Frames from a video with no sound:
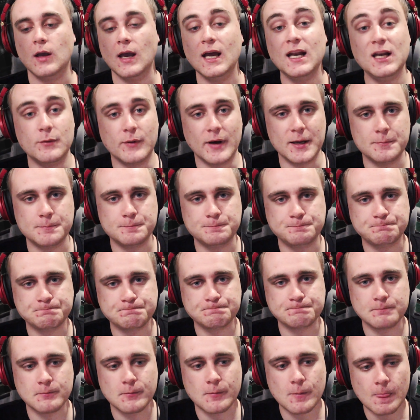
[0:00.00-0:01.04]
Anyway,
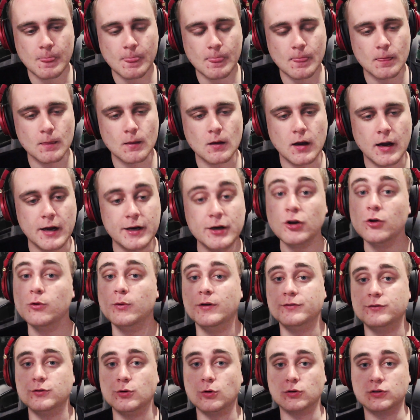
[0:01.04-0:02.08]
I know
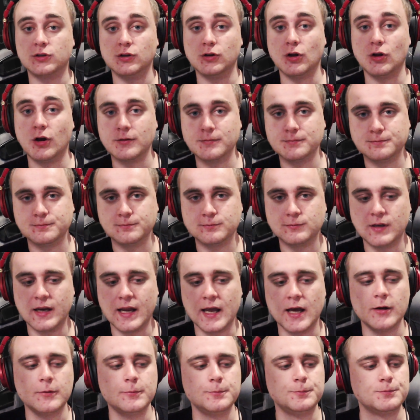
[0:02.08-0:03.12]
we've talked a lot
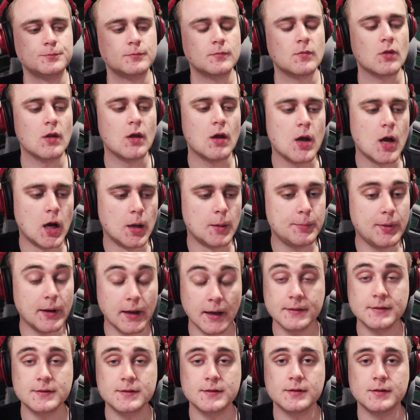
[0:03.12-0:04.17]
now,
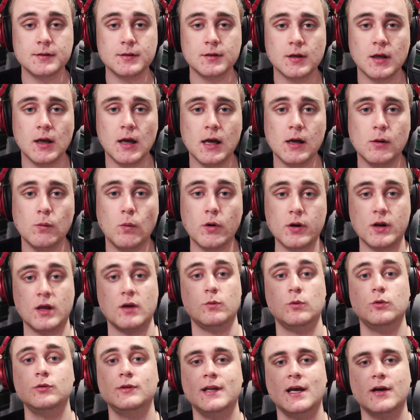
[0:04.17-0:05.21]
but what I
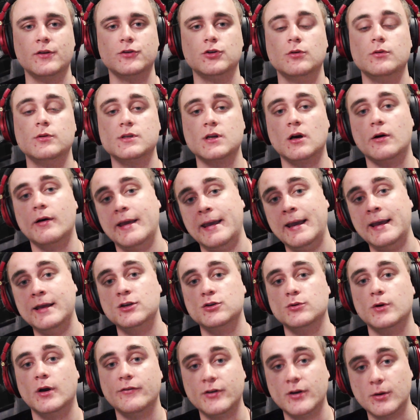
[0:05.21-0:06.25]
will now do is I'll
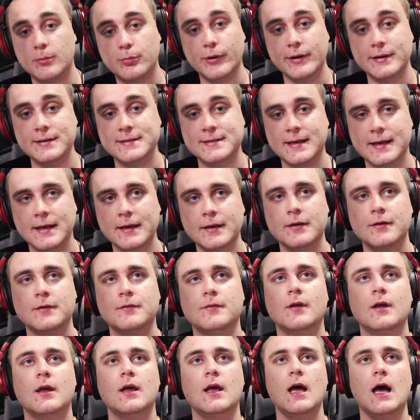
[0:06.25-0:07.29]
hand you over to Brintech.
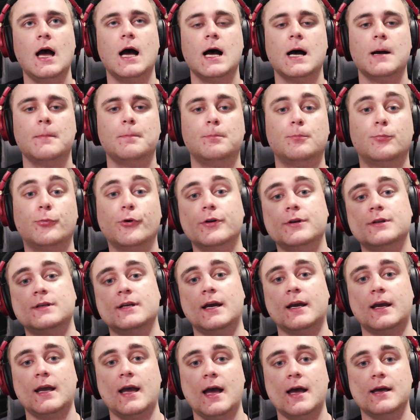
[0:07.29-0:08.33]

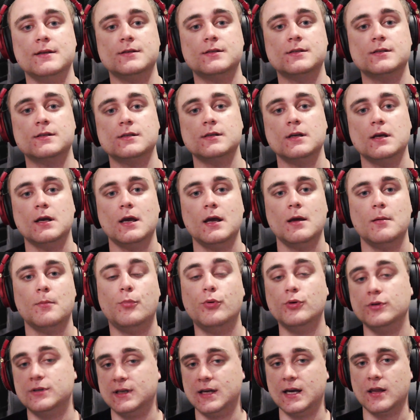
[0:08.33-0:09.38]
Brintech has
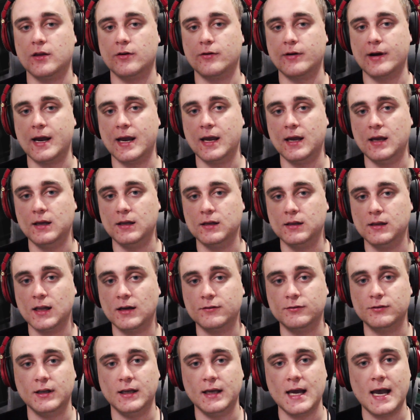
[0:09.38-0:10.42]
put together a
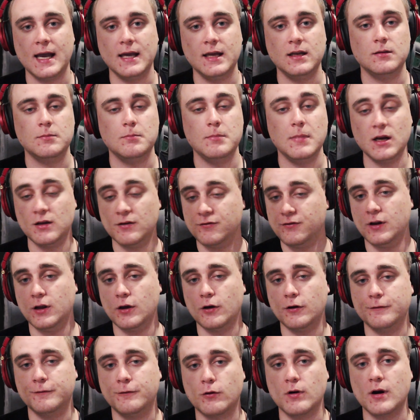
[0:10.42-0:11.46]
lovely 8-minute
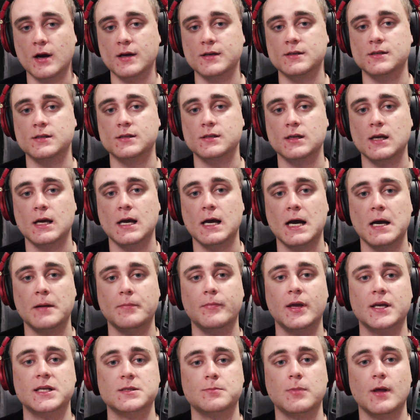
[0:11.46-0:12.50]
video for us
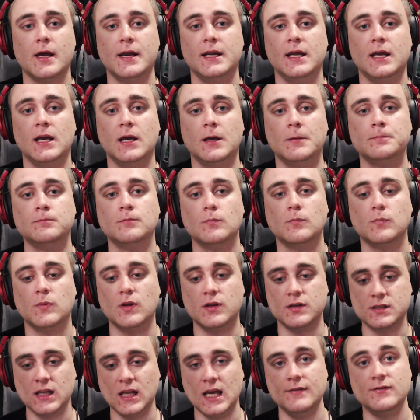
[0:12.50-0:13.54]
explaining
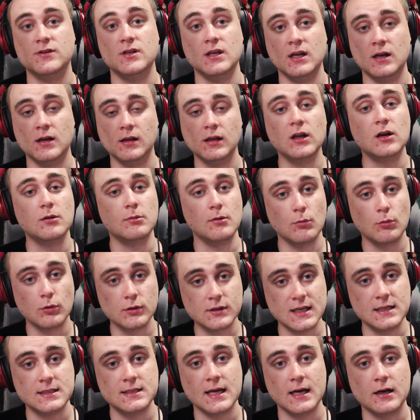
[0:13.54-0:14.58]
the sleeves in a little bit more
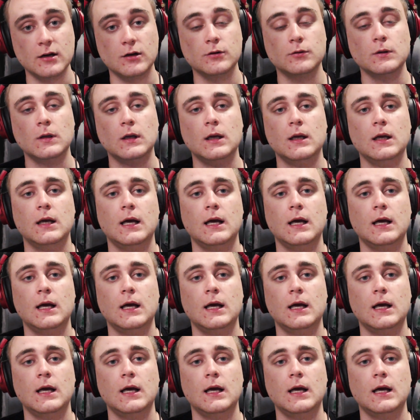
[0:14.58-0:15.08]
detail,